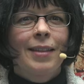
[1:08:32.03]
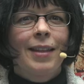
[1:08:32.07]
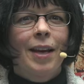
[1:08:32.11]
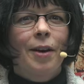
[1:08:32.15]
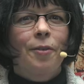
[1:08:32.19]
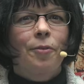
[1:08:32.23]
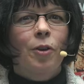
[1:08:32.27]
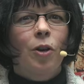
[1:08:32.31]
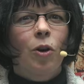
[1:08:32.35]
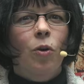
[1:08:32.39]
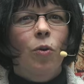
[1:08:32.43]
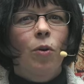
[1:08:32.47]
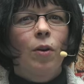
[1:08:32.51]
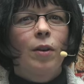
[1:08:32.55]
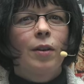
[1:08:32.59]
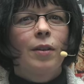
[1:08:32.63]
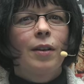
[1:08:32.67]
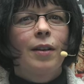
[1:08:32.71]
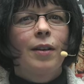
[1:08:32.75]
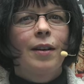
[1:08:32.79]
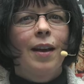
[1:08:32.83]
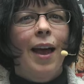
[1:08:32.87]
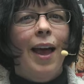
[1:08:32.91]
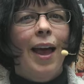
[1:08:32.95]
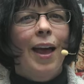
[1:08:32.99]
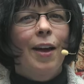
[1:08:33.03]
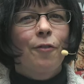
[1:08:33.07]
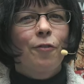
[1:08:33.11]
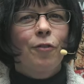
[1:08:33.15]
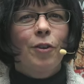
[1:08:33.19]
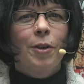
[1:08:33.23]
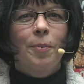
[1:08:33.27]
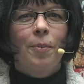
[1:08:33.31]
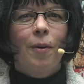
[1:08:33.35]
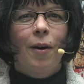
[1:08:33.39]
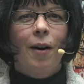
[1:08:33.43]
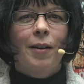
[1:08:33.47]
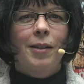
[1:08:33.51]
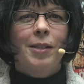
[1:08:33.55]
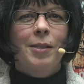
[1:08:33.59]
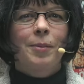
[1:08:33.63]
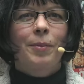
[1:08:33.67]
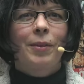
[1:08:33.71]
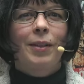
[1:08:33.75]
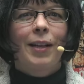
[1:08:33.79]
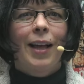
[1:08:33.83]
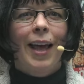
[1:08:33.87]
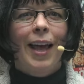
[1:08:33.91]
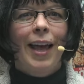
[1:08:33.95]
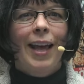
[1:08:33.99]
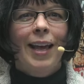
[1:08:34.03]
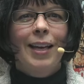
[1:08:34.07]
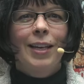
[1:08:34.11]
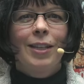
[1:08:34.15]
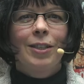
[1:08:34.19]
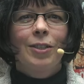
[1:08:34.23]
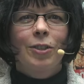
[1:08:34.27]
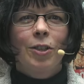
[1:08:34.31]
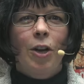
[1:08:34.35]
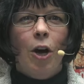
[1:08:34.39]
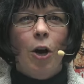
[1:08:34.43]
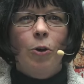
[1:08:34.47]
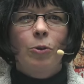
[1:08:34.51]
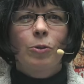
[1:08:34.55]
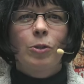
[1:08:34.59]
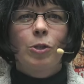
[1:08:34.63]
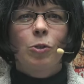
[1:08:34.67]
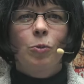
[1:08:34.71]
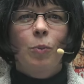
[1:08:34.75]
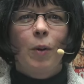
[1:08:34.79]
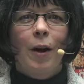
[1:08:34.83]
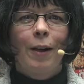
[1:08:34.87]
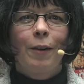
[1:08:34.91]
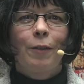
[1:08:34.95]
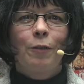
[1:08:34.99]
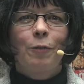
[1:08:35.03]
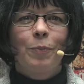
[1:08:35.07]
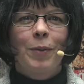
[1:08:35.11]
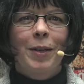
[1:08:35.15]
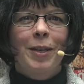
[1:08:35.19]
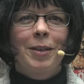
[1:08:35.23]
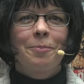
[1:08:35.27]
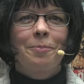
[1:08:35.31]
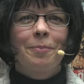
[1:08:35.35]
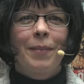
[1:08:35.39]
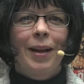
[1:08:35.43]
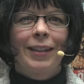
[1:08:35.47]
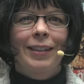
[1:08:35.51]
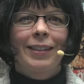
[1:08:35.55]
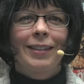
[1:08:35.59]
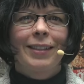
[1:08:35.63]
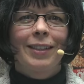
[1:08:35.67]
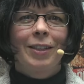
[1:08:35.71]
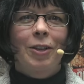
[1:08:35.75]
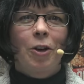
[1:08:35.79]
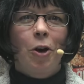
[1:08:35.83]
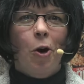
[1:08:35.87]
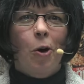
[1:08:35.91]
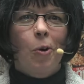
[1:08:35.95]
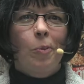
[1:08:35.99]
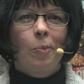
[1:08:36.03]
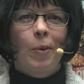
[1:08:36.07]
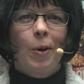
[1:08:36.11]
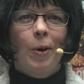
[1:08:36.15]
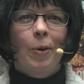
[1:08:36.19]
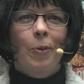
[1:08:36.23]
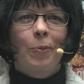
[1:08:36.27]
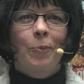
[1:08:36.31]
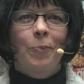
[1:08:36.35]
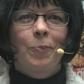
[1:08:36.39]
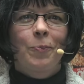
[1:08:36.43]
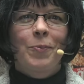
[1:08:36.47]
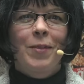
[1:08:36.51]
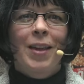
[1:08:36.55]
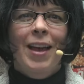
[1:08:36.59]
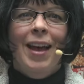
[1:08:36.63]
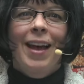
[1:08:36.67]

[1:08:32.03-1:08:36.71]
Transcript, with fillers: that recorded every possible 8 note, 12 beat melody combo.